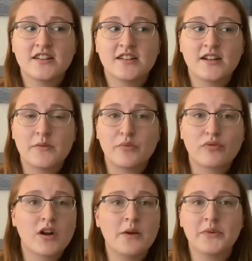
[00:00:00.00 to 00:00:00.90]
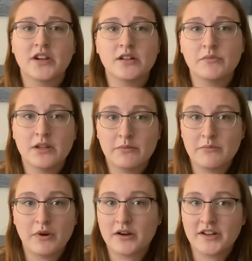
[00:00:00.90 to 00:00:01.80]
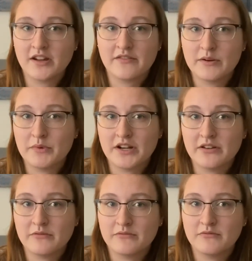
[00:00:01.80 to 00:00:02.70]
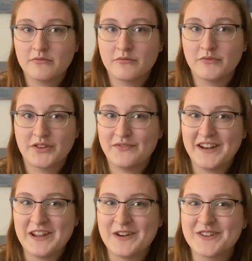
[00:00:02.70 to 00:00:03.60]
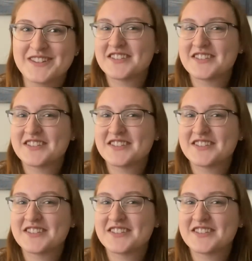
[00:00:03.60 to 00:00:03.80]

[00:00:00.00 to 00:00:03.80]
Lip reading: I'm probably gonna be bombarding everybody with videos.